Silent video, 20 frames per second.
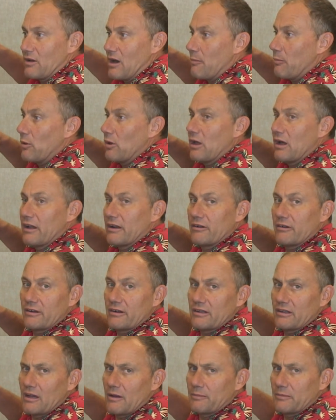a couple
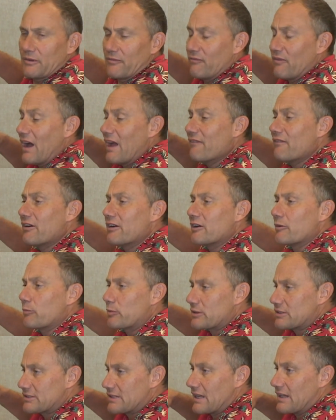hundred up to
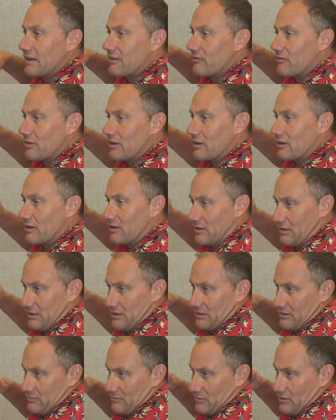500% of the
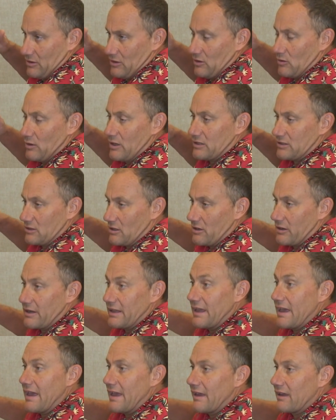
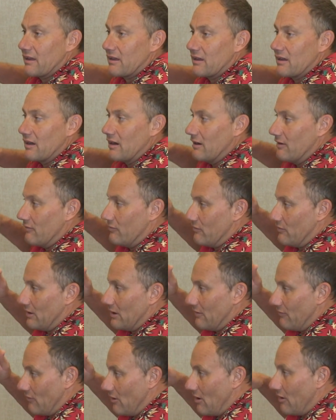USDA of
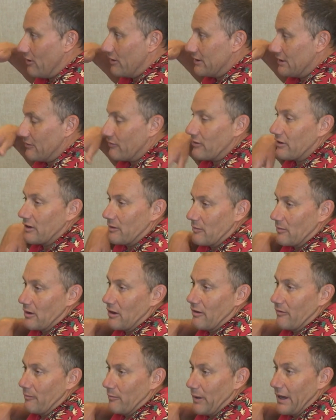all the different
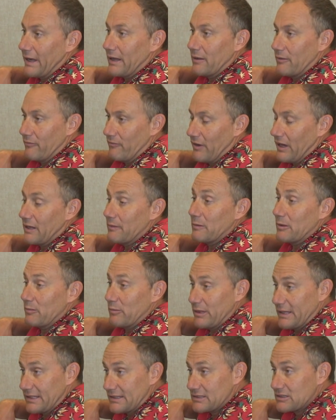vitamin
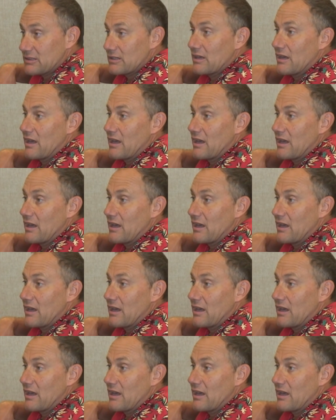Bs.